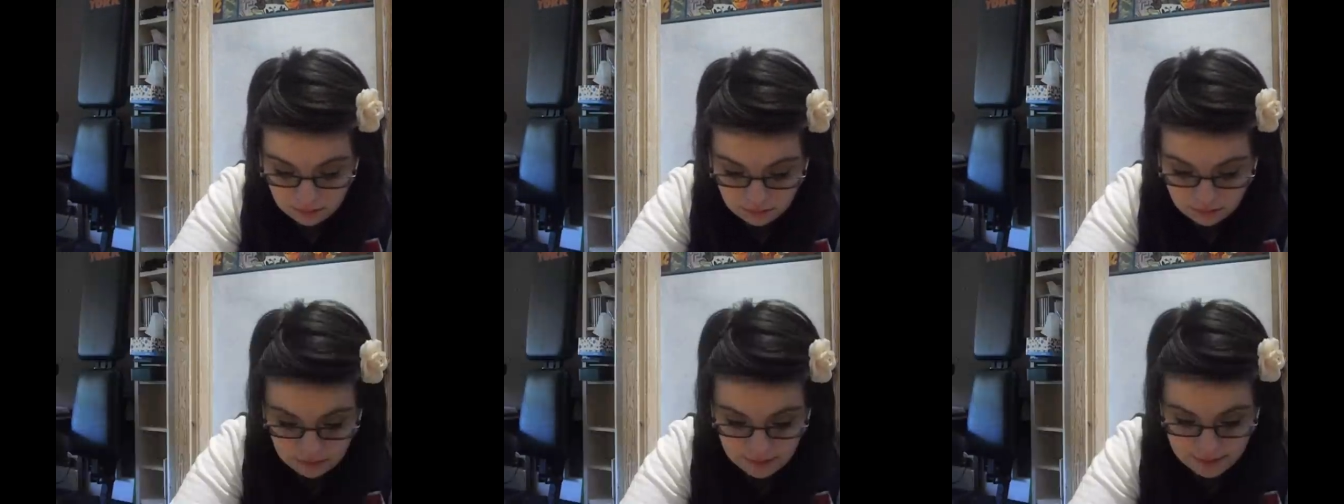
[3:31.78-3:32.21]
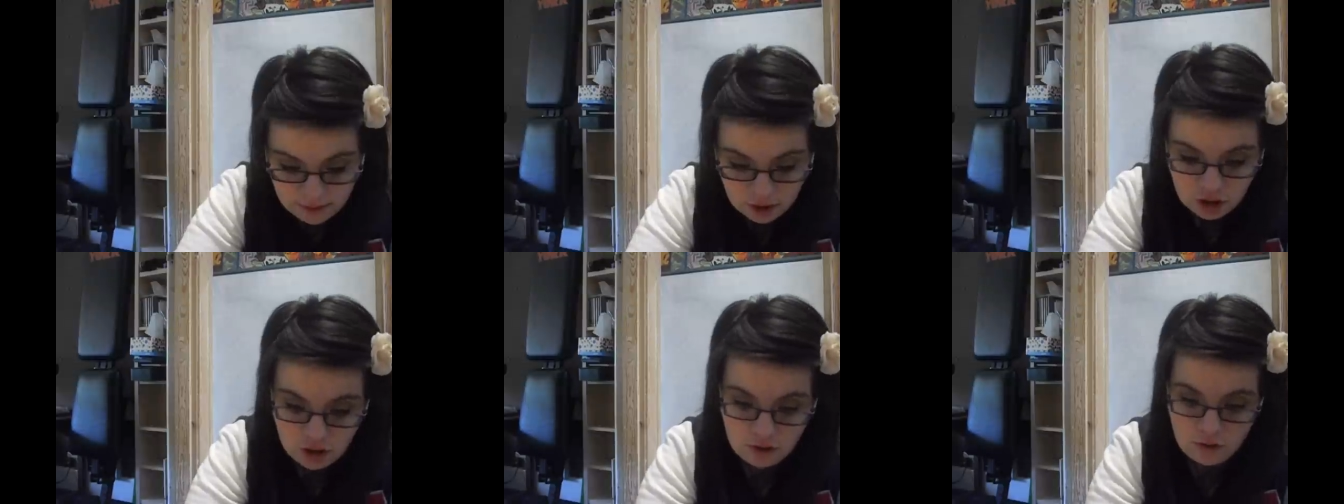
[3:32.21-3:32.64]
Then
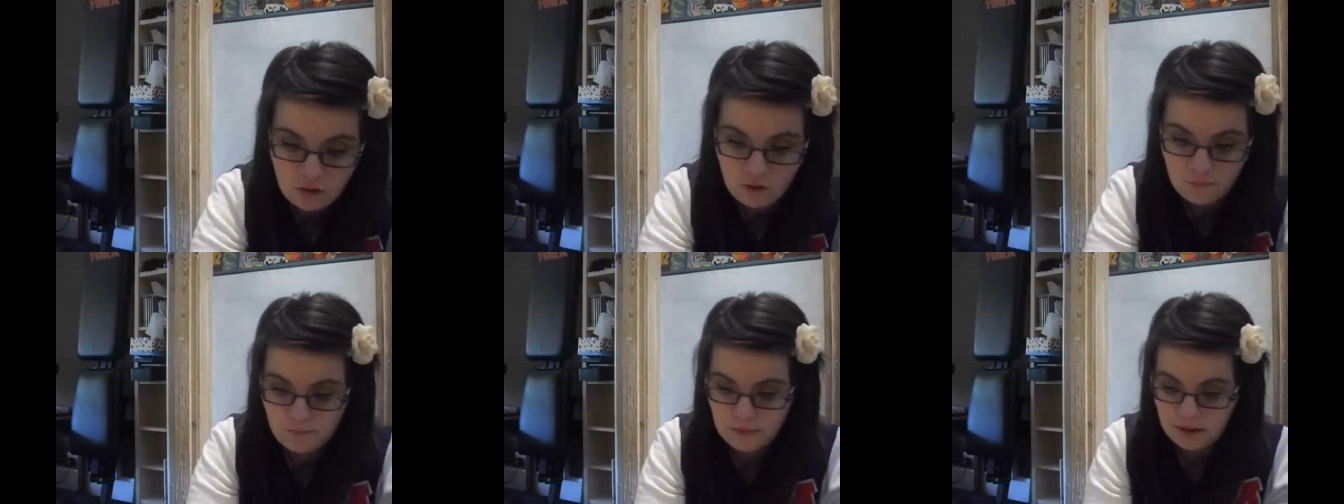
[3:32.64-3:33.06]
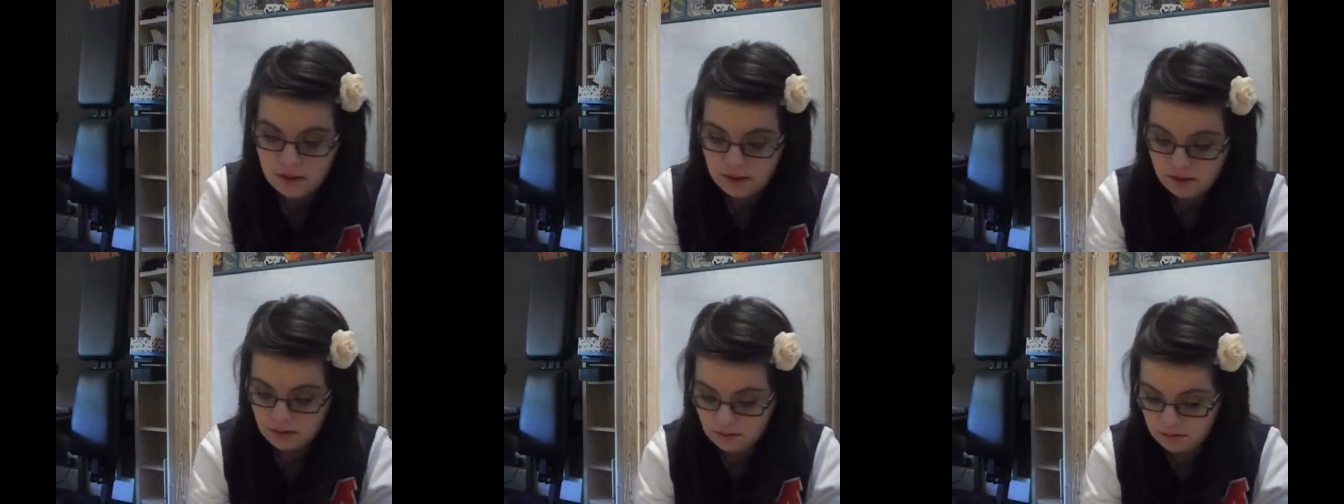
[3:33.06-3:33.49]
she got
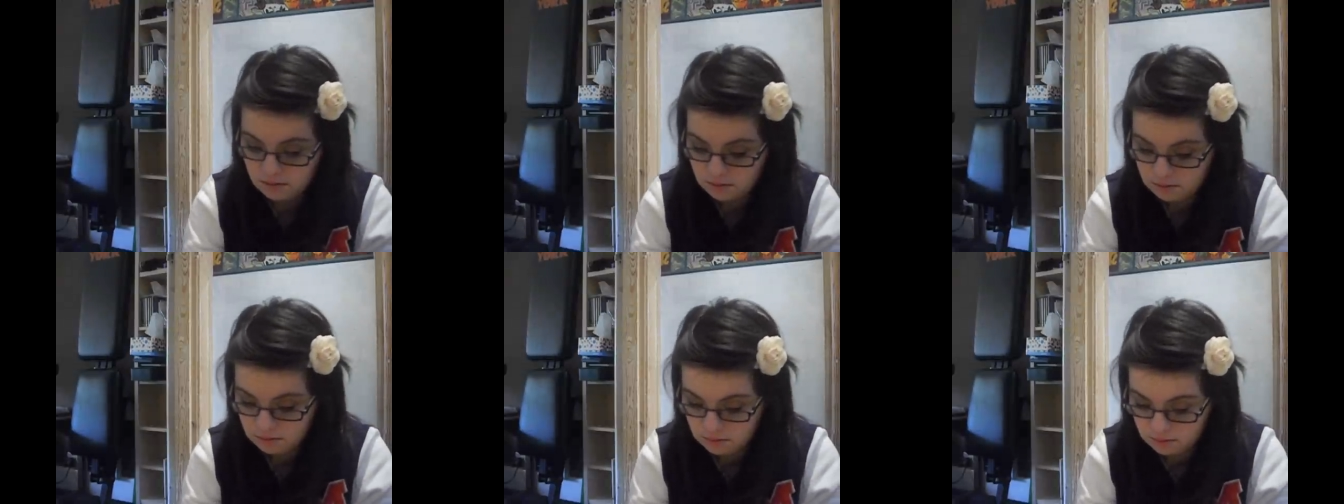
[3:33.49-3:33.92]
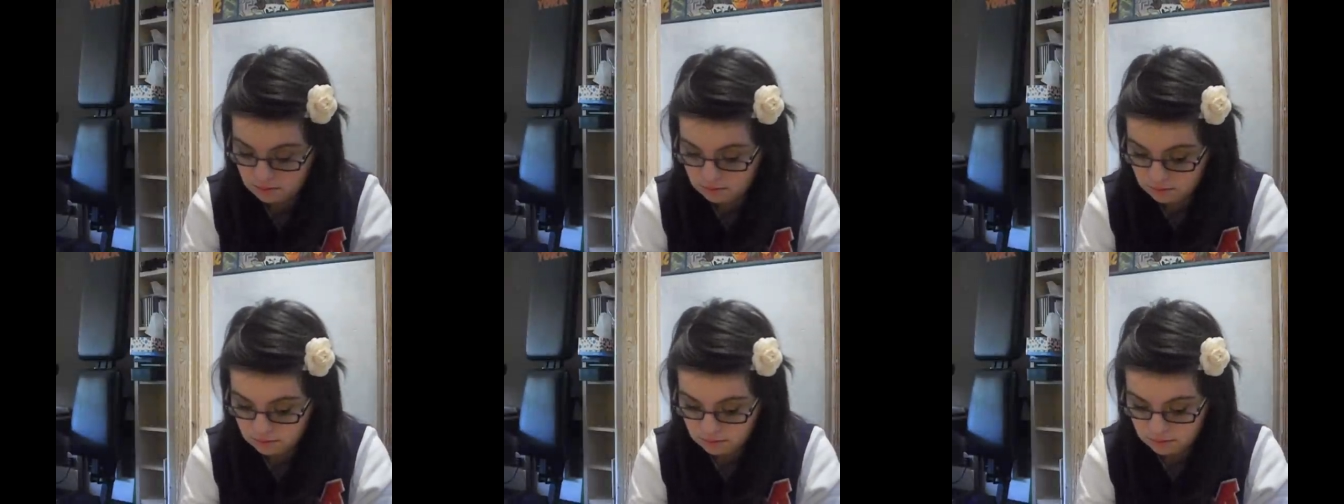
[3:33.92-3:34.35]
me
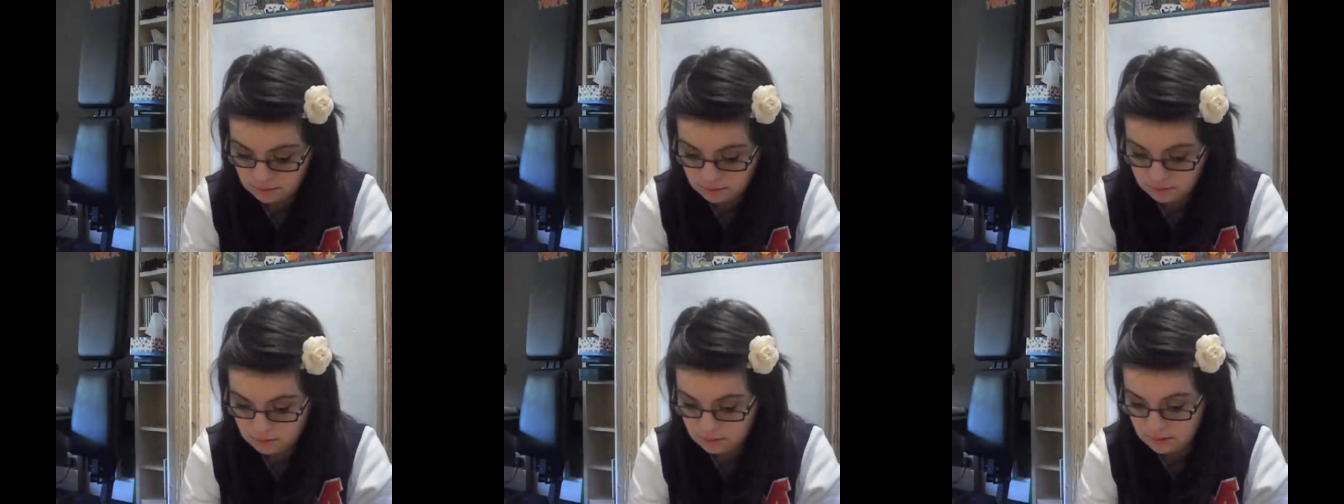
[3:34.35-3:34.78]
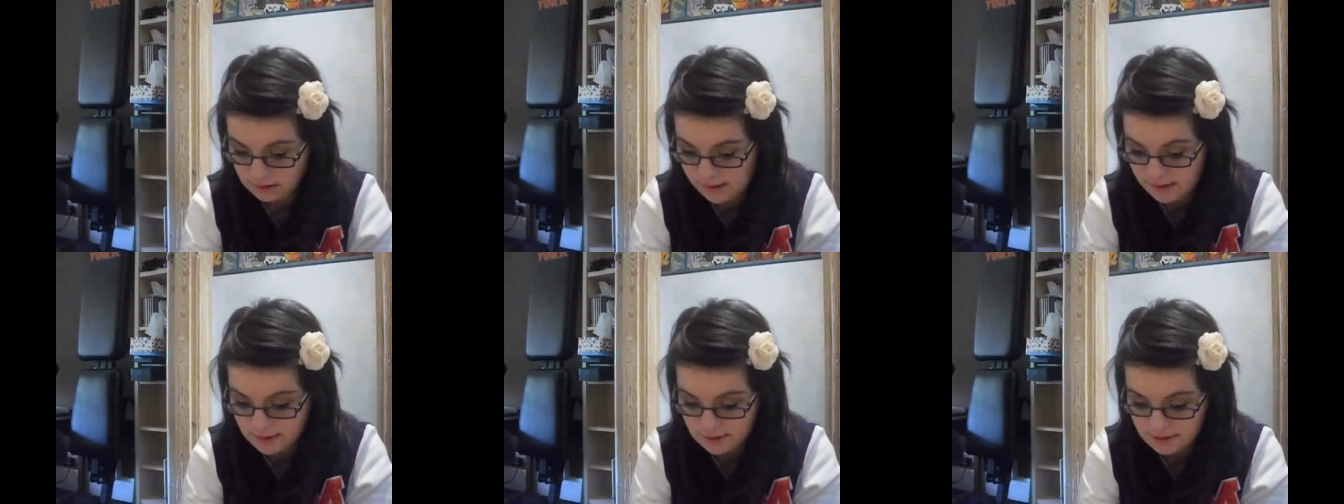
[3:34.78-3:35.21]

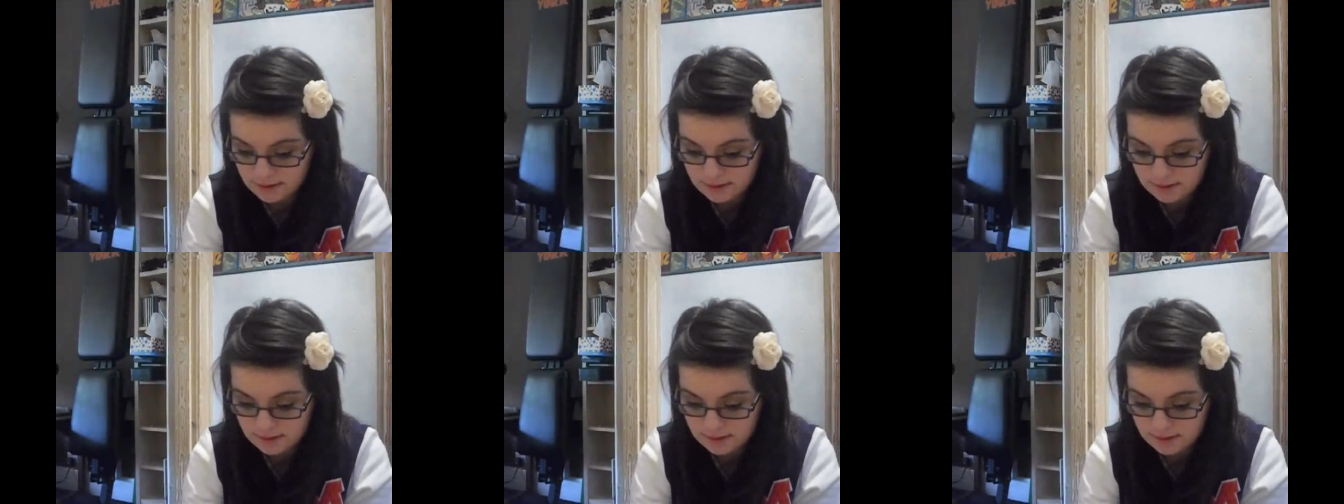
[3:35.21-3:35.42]
this.